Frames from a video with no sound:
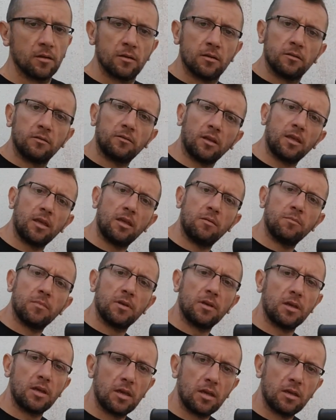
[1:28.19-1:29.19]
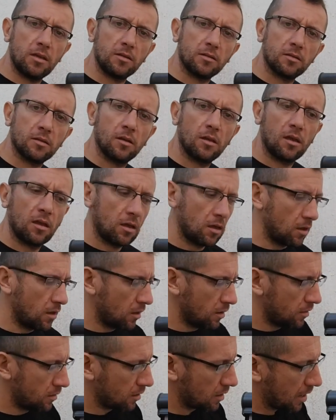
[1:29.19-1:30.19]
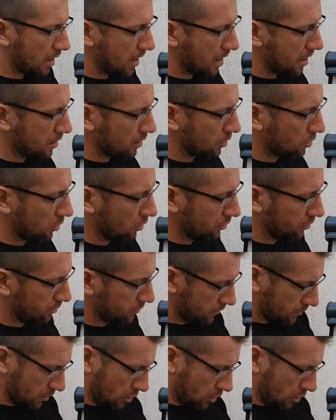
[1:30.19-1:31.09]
Trim is the angle